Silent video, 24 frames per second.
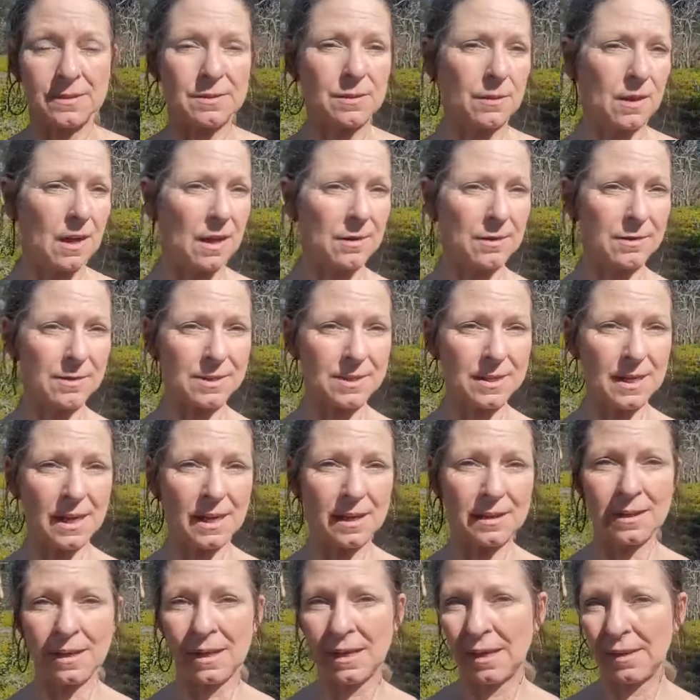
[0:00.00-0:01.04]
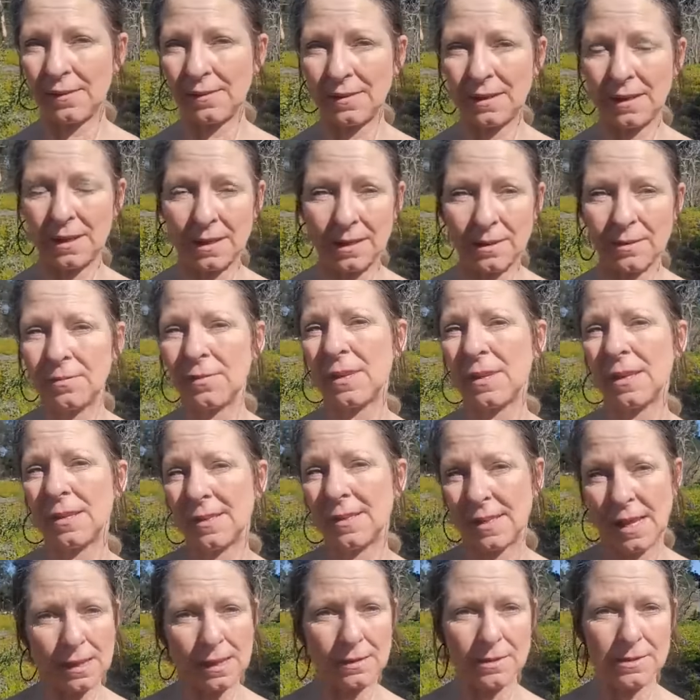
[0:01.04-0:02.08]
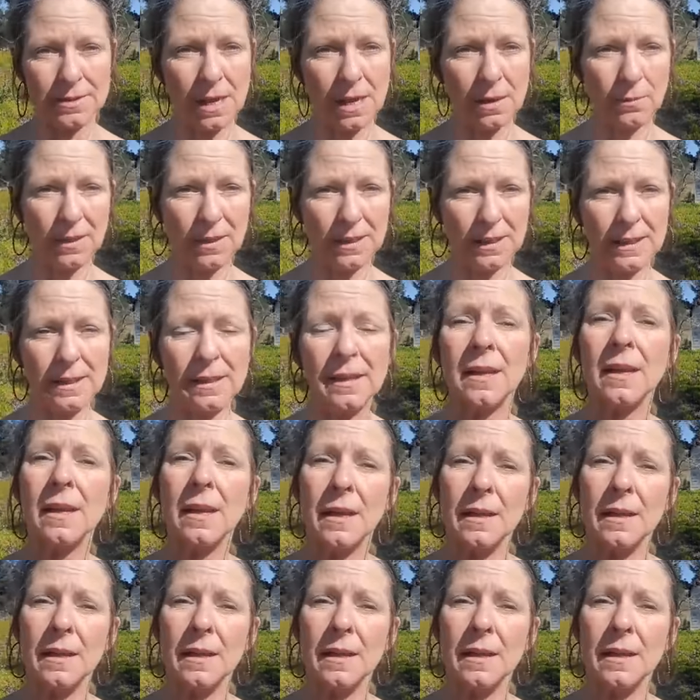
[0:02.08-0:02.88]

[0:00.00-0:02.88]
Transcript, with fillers: So understand that even if the seller's not willing,